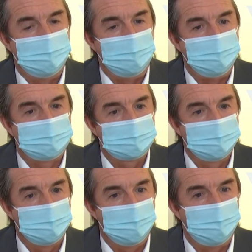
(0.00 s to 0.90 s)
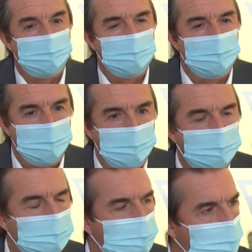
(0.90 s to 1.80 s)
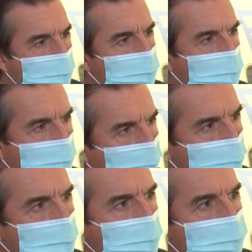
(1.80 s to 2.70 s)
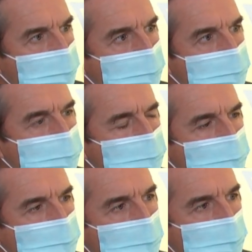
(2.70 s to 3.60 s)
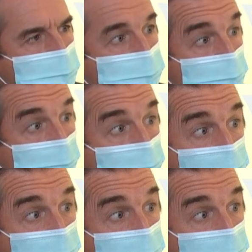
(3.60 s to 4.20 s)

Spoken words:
It's a very, very reliable platform and